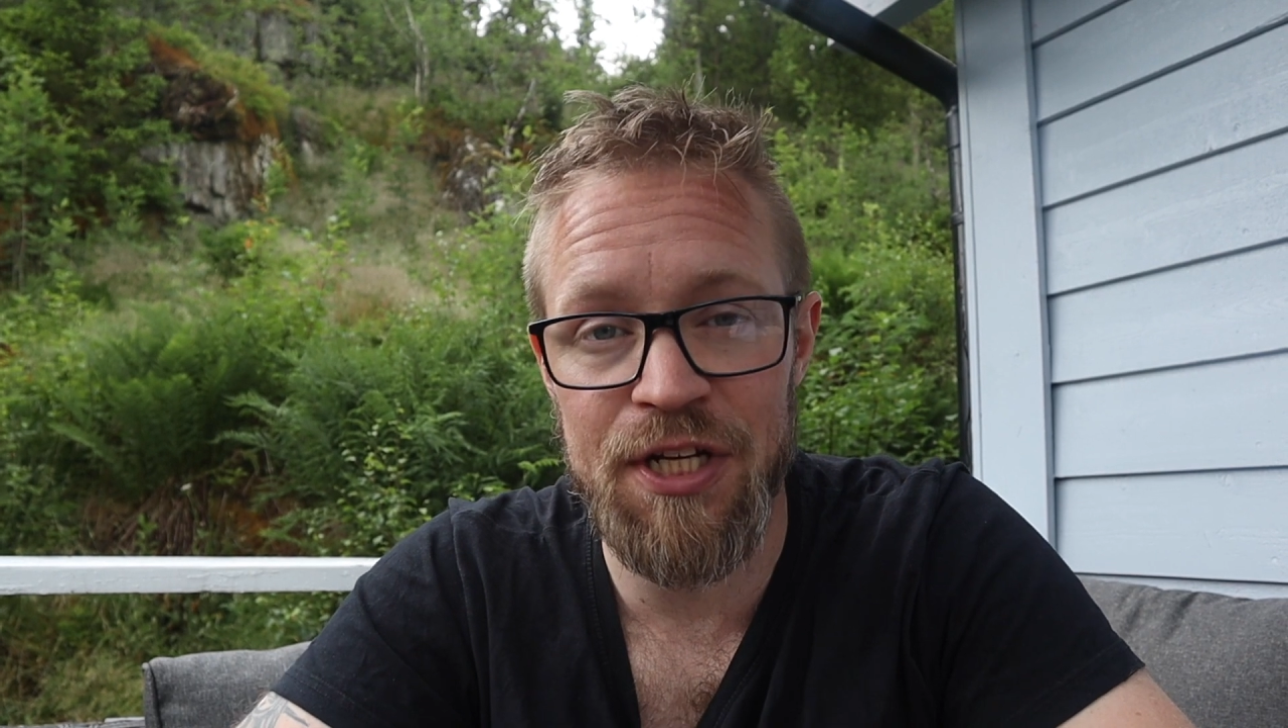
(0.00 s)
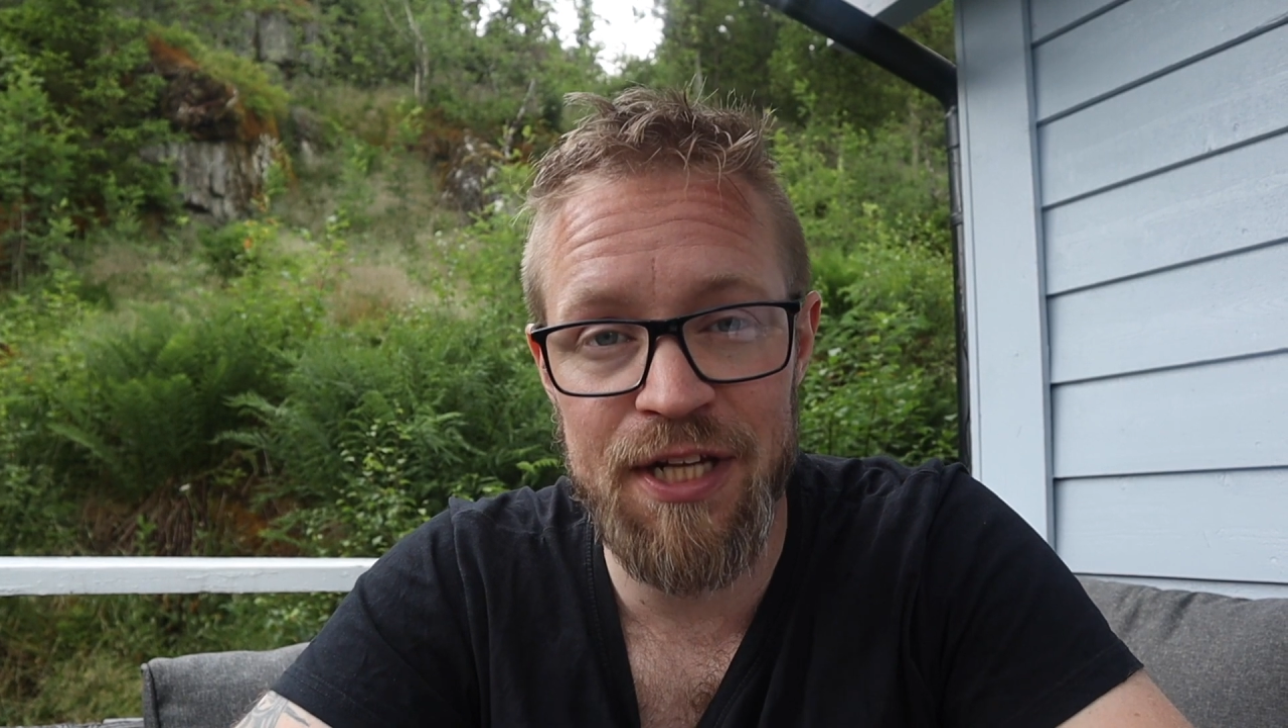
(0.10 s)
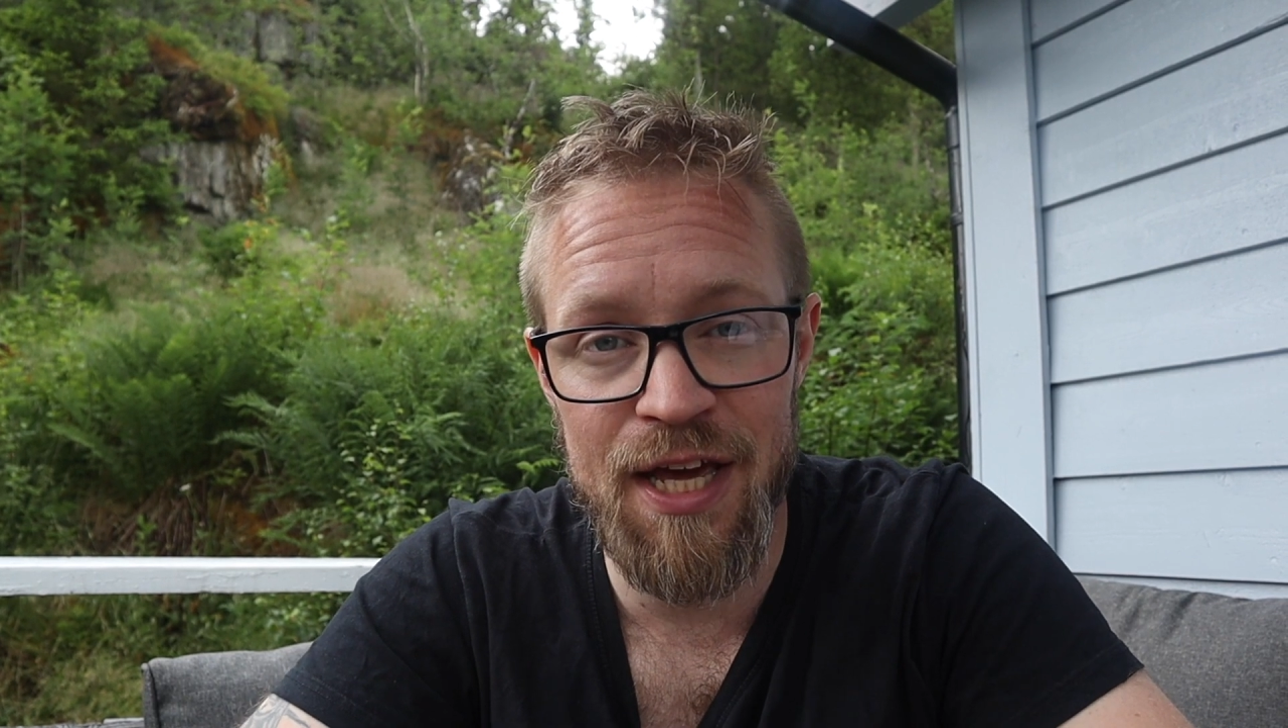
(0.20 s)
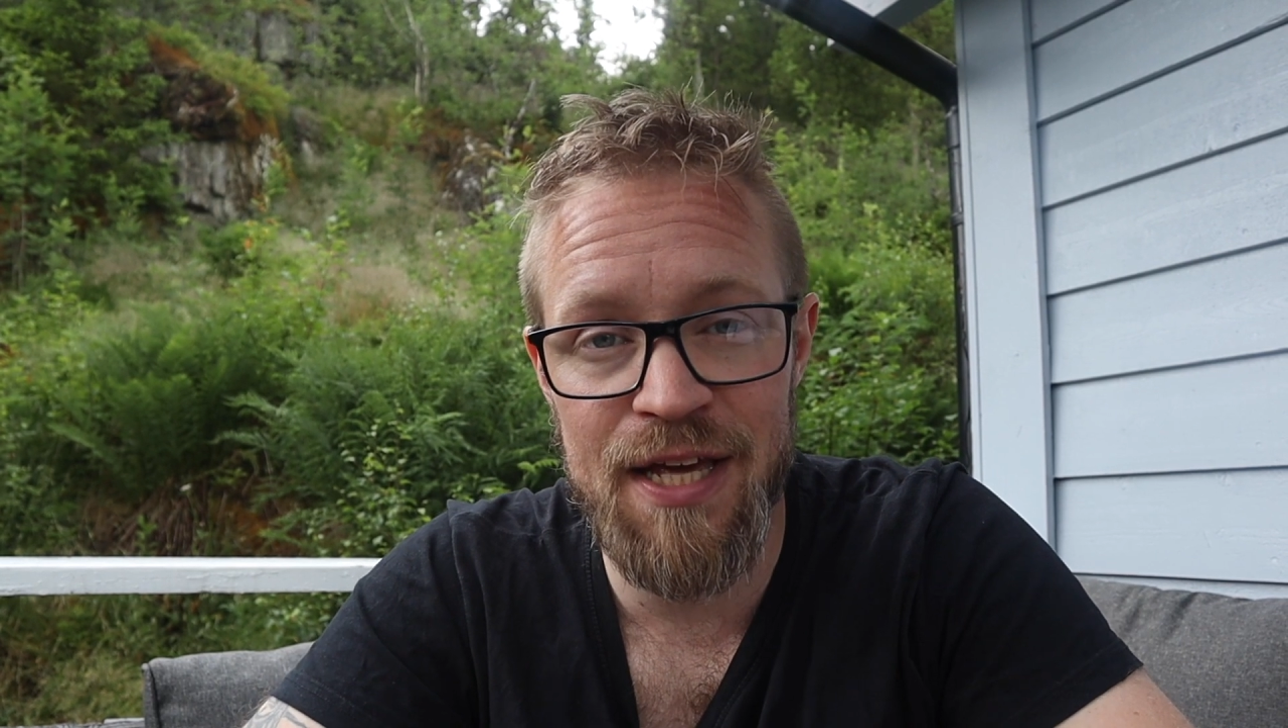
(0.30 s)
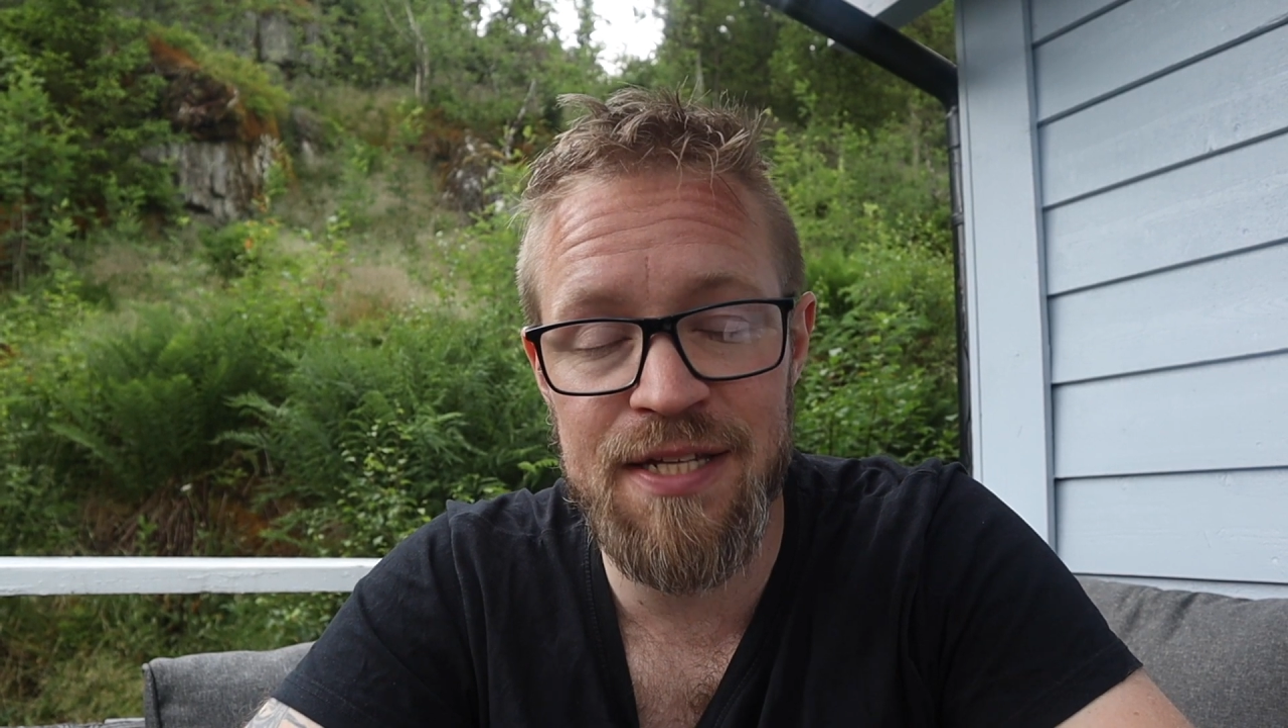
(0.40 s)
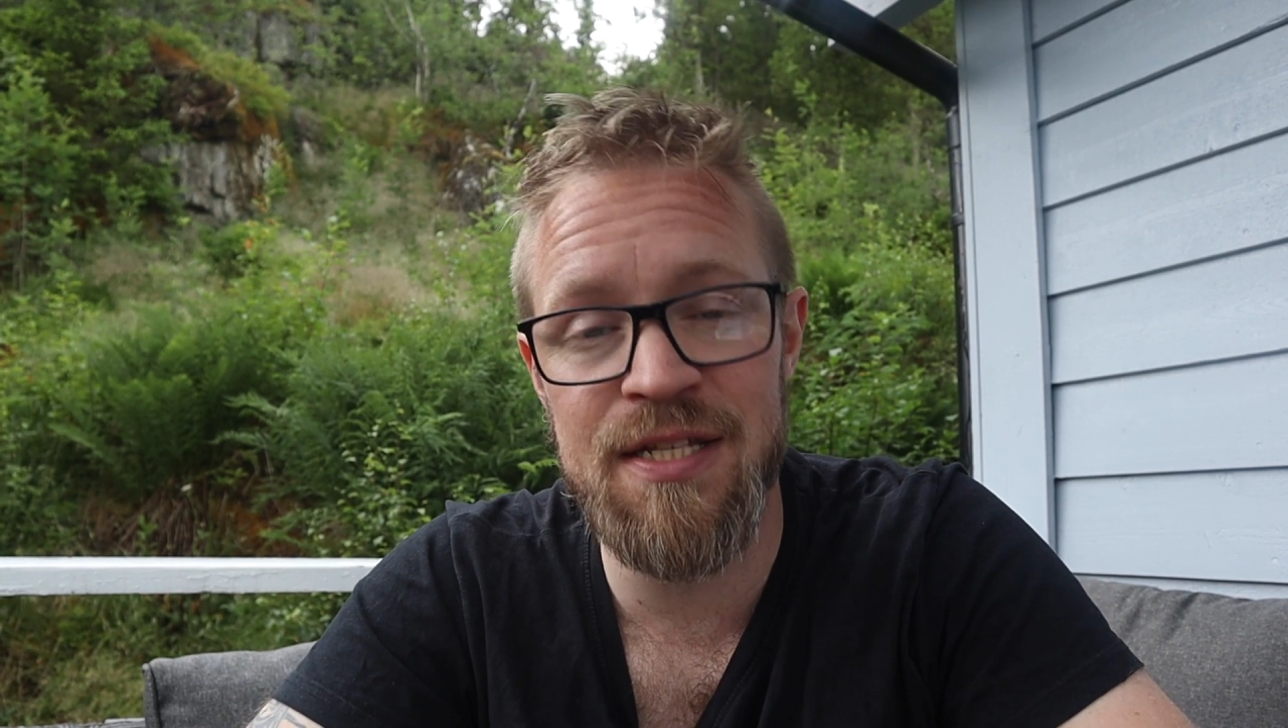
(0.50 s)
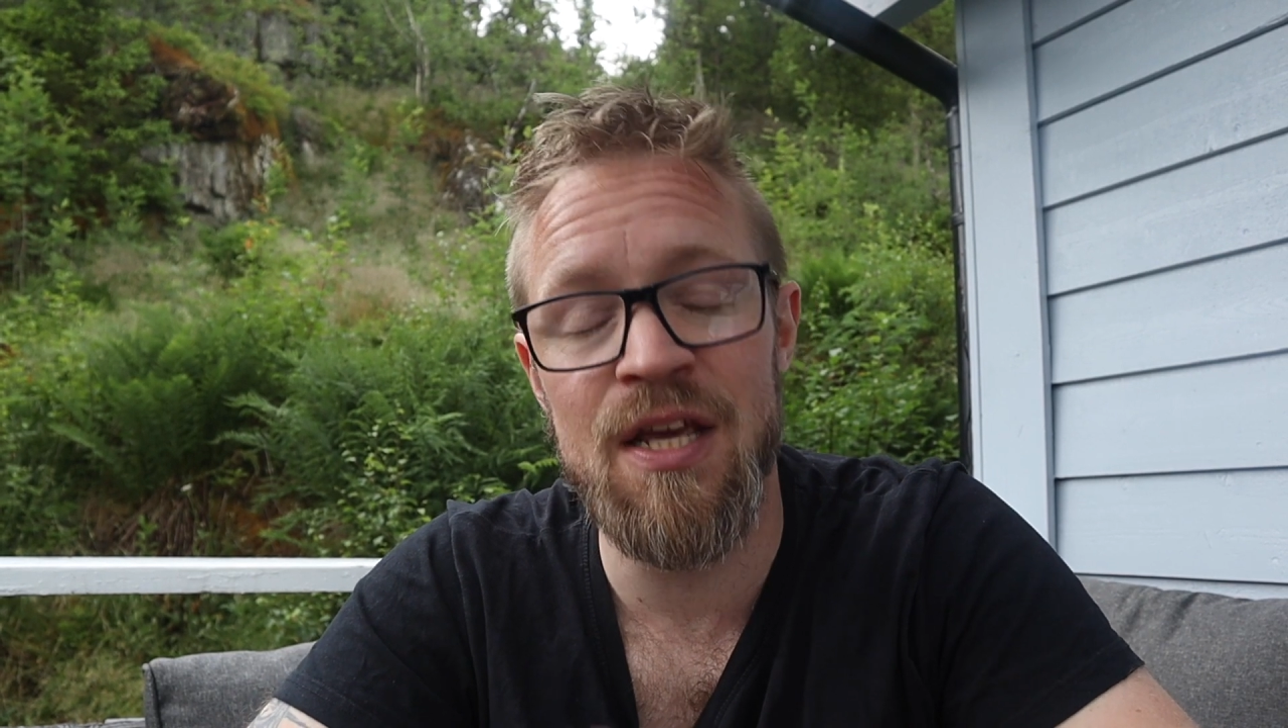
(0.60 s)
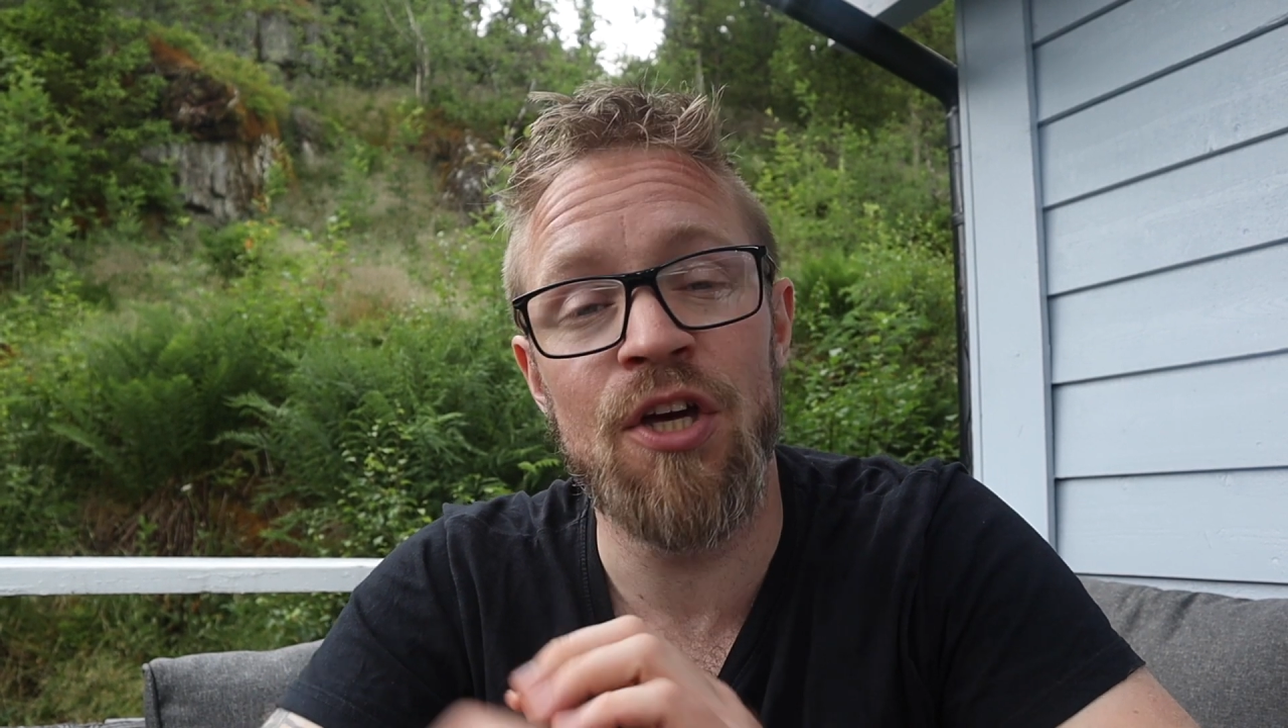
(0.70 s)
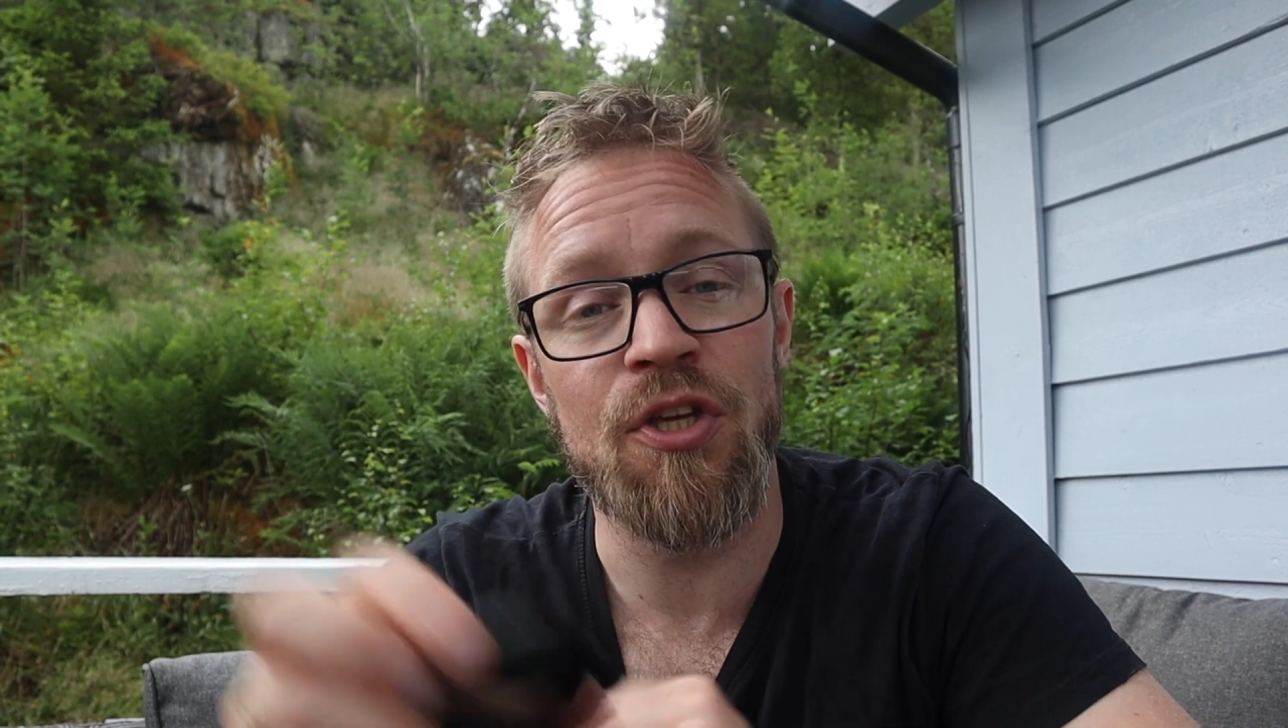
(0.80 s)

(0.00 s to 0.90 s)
days,